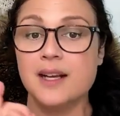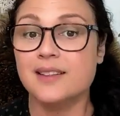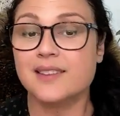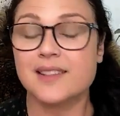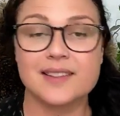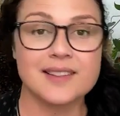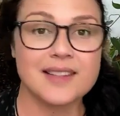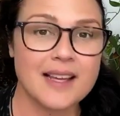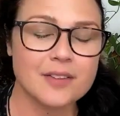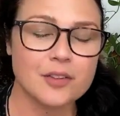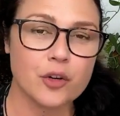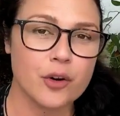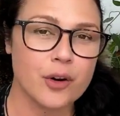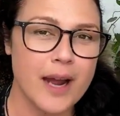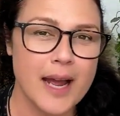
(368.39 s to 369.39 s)
Success
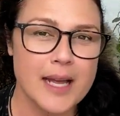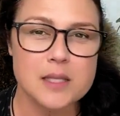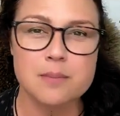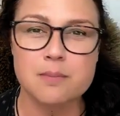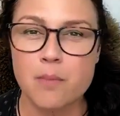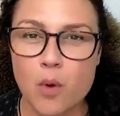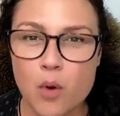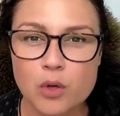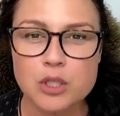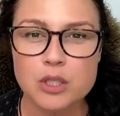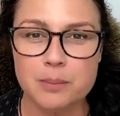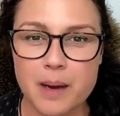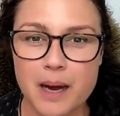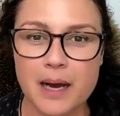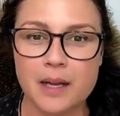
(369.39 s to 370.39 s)
creates more
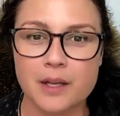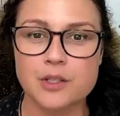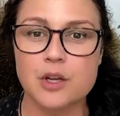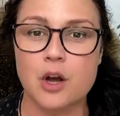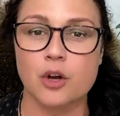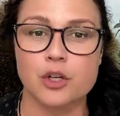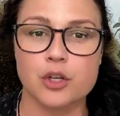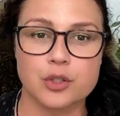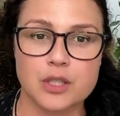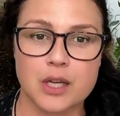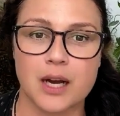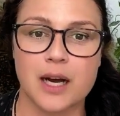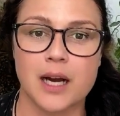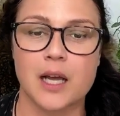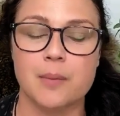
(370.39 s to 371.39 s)
demand on your
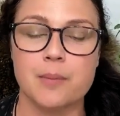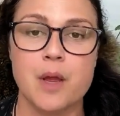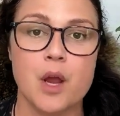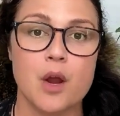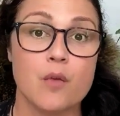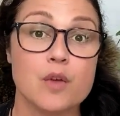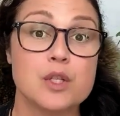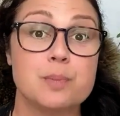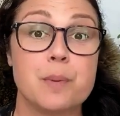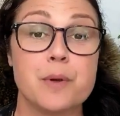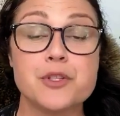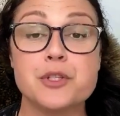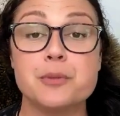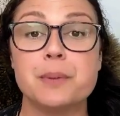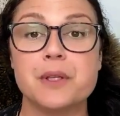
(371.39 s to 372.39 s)
time.
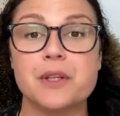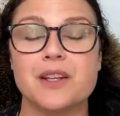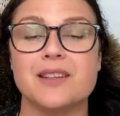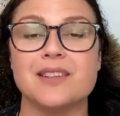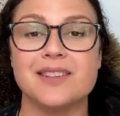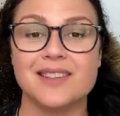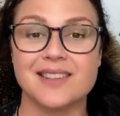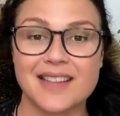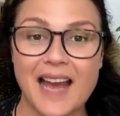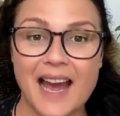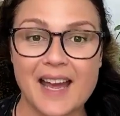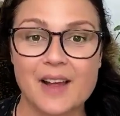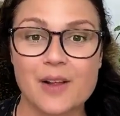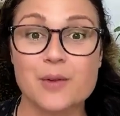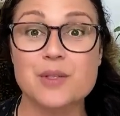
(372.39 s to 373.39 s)
Responsibility
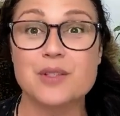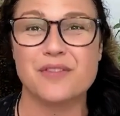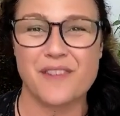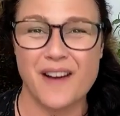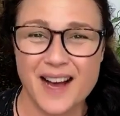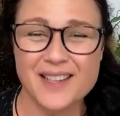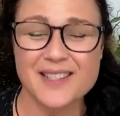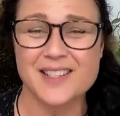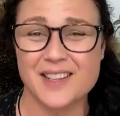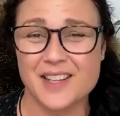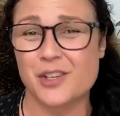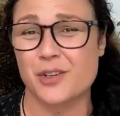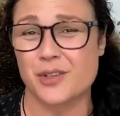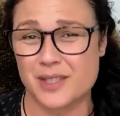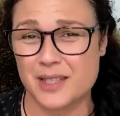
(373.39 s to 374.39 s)
scales faster
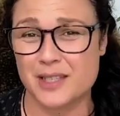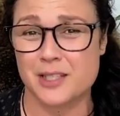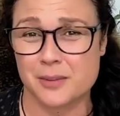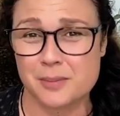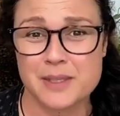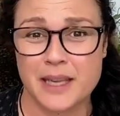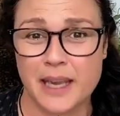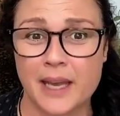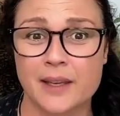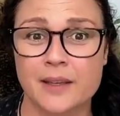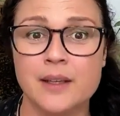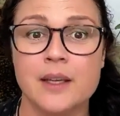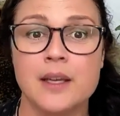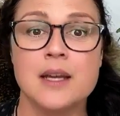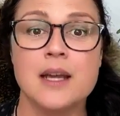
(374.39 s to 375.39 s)
than your systems can.